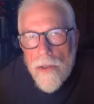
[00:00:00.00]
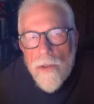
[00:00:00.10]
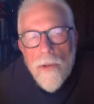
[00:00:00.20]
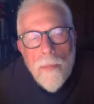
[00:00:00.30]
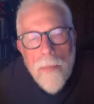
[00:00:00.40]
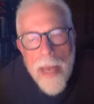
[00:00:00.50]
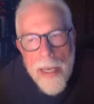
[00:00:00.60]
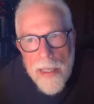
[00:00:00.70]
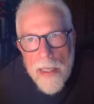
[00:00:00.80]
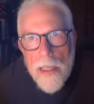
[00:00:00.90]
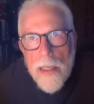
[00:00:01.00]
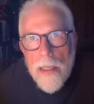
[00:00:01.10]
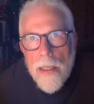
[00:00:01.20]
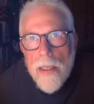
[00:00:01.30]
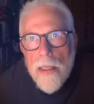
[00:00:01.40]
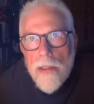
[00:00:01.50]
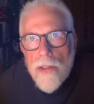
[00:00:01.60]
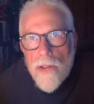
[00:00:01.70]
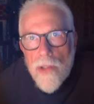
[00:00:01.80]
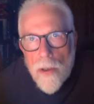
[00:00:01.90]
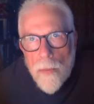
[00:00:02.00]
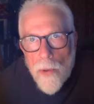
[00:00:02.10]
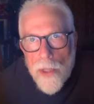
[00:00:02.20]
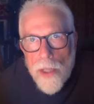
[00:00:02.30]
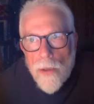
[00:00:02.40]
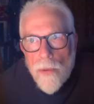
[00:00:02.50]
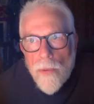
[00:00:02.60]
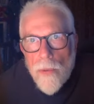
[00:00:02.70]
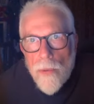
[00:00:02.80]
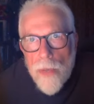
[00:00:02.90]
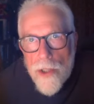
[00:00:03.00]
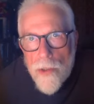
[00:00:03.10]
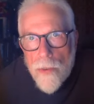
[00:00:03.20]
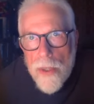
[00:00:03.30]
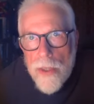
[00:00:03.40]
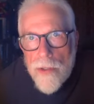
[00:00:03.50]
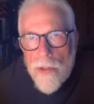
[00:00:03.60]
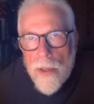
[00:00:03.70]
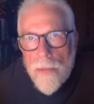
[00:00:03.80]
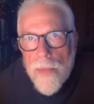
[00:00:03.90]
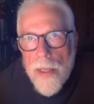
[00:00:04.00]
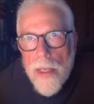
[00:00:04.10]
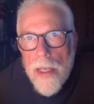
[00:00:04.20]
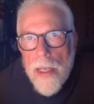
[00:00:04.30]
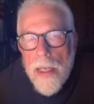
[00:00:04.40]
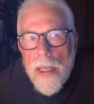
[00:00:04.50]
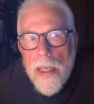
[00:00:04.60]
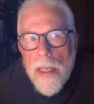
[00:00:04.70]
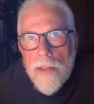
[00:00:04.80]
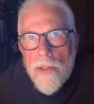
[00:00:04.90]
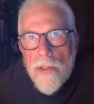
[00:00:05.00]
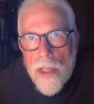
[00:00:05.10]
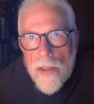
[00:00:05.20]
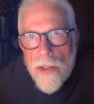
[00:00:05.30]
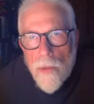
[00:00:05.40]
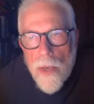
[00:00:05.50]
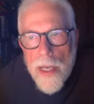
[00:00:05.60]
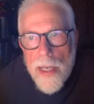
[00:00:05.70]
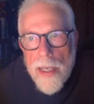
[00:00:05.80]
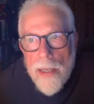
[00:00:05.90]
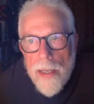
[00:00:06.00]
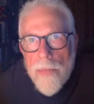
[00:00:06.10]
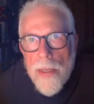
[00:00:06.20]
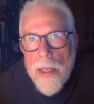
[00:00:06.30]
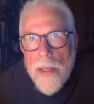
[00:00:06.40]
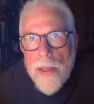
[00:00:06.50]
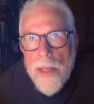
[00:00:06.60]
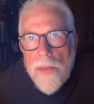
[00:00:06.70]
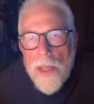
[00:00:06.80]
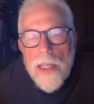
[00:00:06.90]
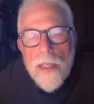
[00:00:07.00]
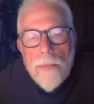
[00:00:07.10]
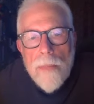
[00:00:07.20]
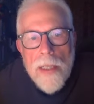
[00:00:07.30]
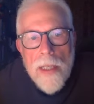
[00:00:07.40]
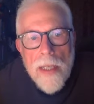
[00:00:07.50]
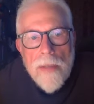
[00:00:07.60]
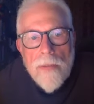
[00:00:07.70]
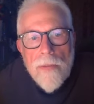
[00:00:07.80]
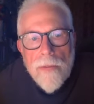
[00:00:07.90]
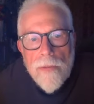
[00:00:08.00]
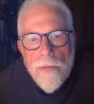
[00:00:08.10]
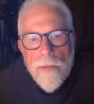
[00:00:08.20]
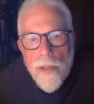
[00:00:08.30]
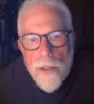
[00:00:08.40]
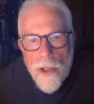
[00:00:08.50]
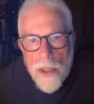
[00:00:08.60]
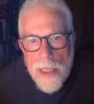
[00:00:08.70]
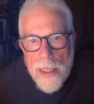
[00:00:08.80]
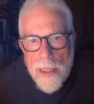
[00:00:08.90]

dramatic ceremonial rituals in such a way that they can be done virtually.